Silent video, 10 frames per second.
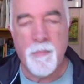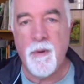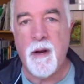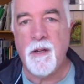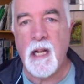
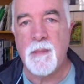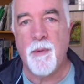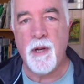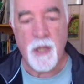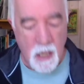300 dots
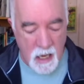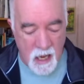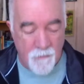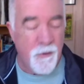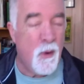per inch.
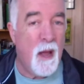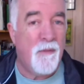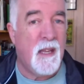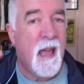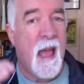If you
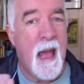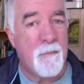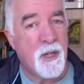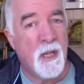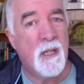have
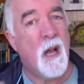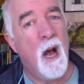captions